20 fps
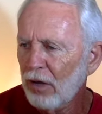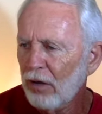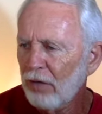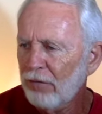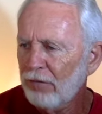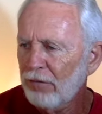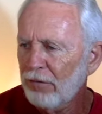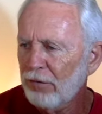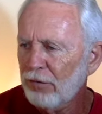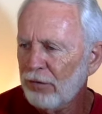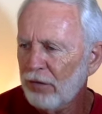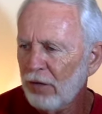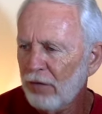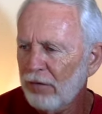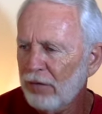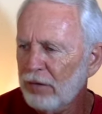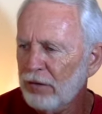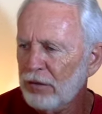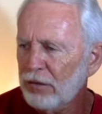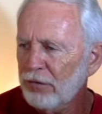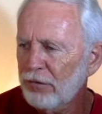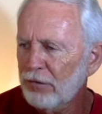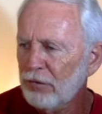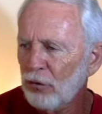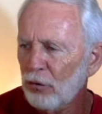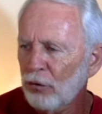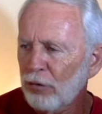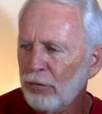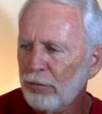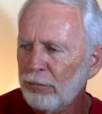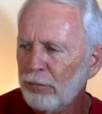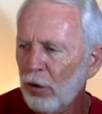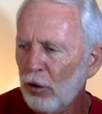of the salvation of his own,